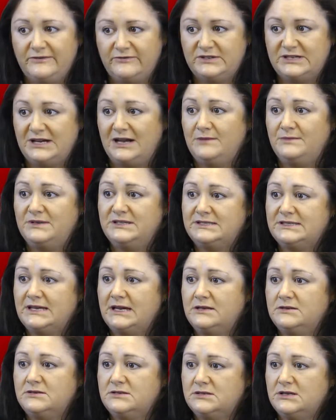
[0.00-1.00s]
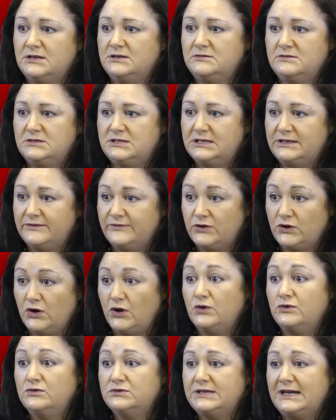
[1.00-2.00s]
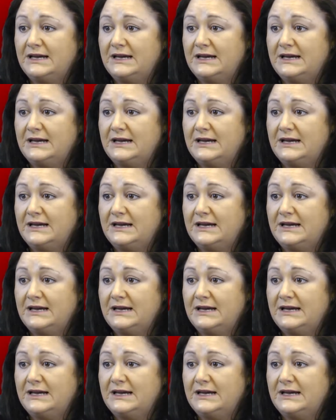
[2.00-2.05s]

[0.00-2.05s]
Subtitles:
for diamonds and deliver gold.